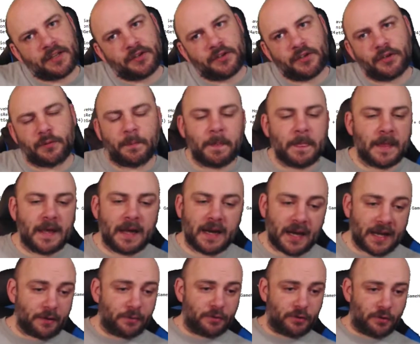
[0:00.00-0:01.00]
do.
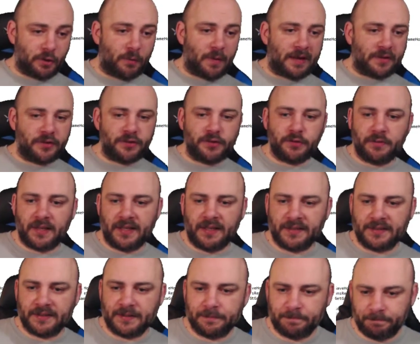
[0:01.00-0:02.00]
I don't know how to do
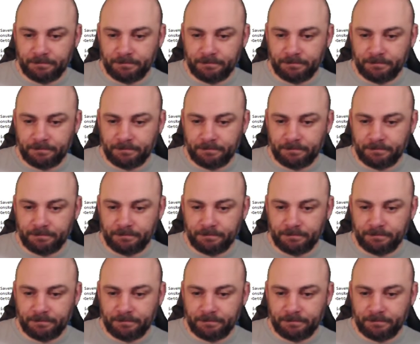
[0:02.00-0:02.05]
that.